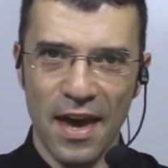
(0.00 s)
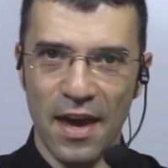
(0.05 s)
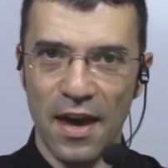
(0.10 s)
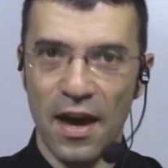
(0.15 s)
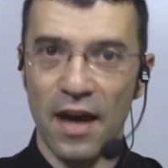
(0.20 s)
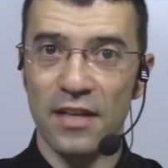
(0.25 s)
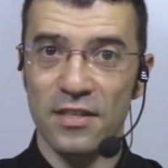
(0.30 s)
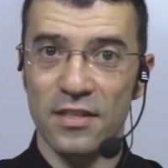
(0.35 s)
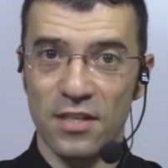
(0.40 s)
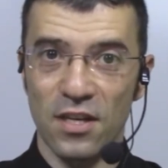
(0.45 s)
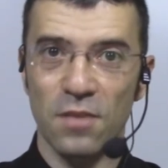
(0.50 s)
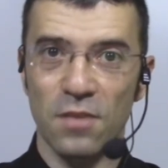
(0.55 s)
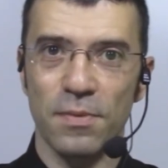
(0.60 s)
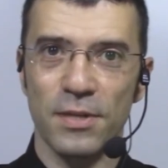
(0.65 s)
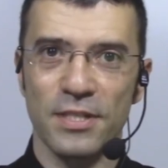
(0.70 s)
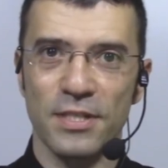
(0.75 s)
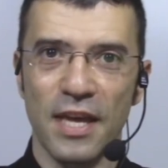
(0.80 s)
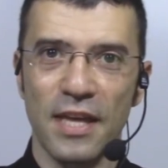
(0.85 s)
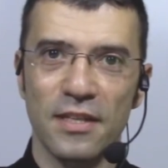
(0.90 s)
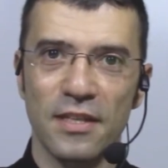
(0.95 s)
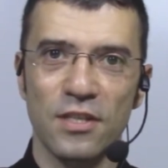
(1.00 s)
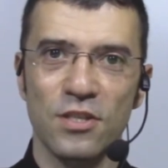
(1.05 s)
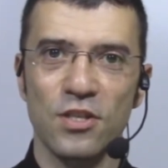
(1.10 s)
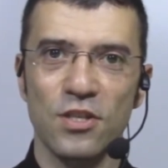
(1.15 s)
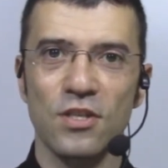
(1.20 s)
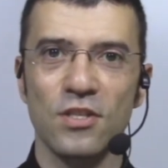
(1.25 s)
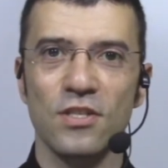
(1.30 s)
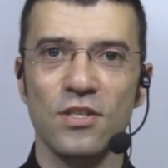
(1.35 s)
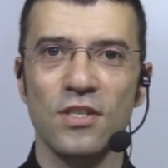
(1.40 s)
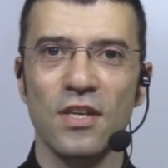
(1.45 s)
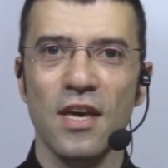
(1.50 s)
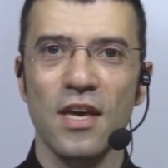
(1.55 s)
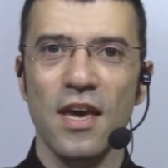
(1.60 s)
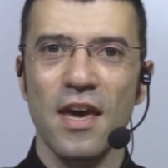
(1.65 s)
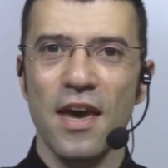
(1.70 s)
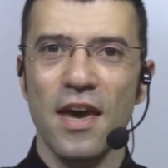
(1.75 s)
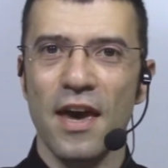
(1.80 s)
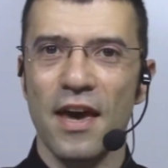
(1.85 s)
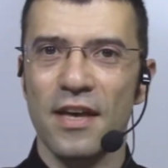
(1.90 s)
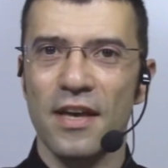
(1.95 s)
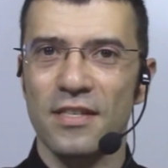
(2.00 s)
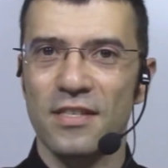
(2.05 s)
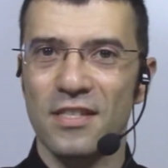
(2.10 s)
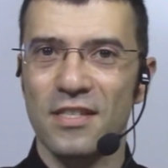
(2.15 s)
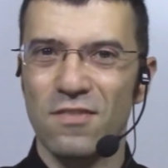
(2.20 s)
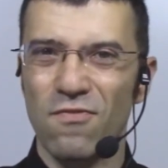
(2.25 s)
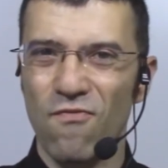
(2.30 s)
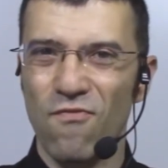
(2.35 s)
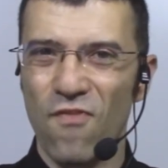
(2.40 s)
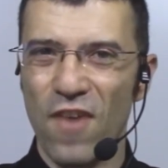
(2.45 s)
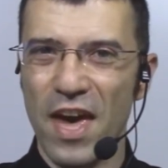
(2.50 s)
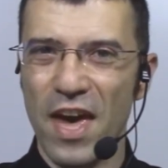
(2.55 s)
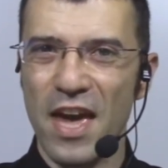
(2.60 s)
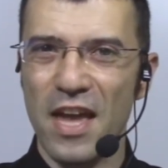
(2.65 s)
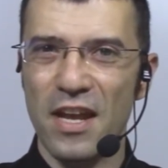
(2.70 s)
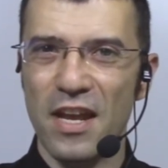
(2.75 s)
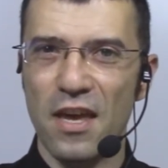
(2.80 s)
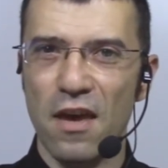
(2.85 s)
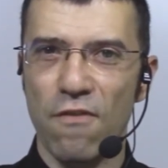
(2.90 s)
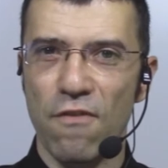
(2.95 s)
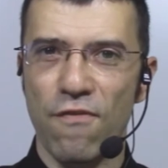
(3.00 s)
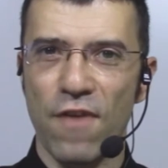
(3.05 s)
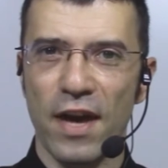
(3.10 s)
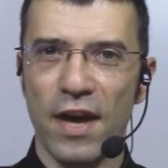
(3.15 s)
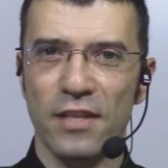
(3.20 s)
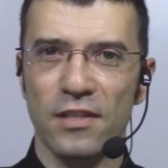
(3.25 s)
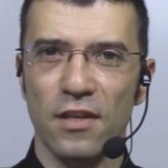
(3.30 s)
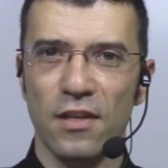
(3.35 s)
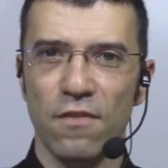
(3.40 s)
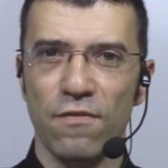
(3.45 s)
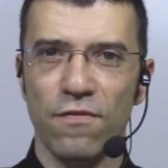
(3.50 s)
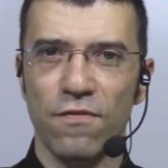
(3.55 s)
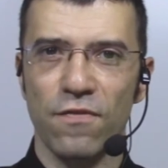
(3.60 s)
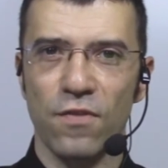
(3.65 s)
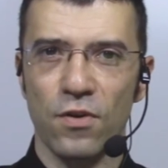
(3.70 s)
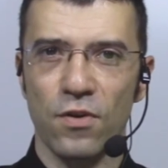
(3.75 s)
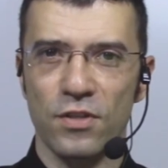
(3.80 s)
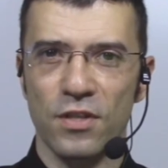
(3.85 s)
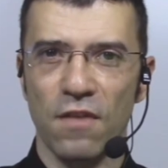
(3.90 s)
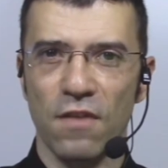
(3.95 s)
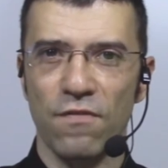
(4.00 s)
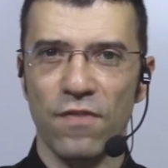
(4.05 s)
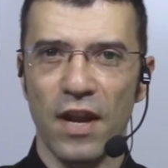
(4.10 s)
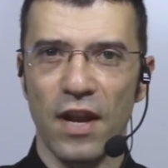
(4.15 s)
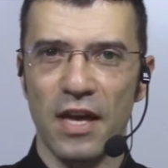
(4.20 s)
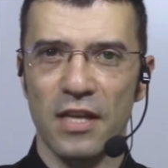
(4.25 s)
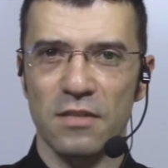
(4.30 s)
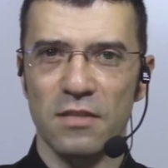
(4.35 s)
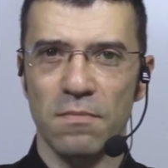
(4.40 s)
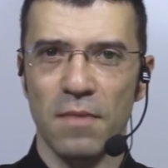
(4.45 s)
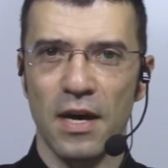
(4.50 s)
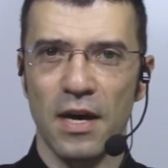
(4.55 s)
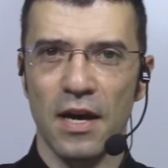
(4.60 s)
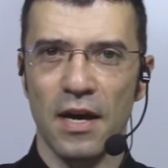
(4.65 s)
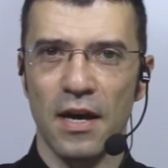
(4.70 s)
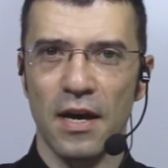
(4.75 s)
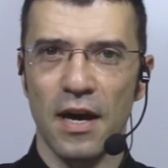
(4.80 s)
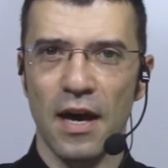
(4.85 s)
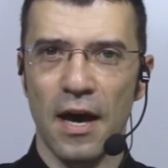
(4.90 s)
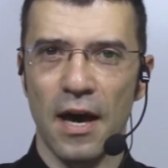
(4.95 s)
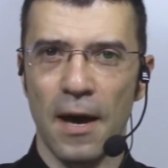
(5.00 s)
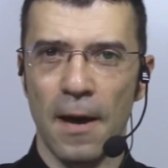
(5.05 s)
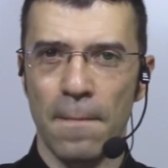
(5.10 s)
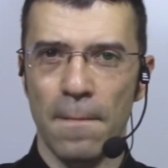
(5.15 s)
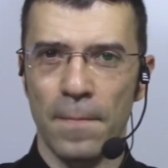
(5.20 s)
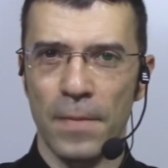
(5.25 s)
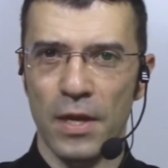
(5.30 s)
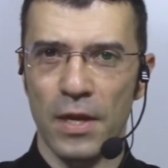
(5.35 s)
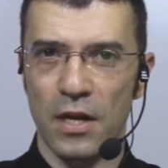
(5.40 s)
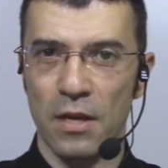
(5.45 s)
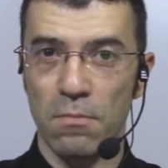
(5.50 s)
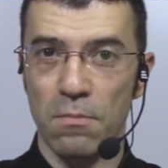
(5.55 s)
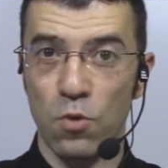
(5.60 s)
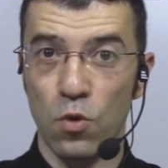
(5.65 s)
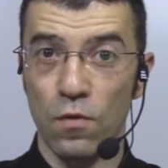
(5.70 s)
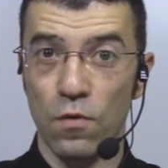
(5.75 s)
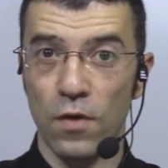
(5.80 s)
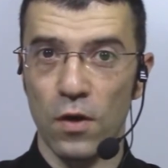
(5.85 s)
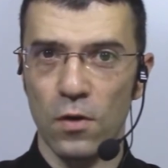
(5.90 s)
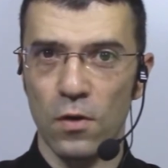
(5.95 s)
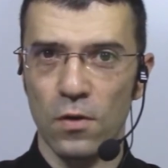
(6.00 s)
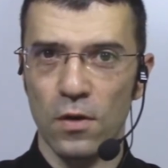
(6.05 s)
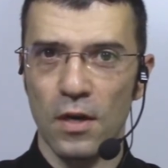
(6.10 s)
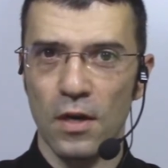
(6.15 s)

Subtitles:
at certain percentages is very effective for xanthelasma removal,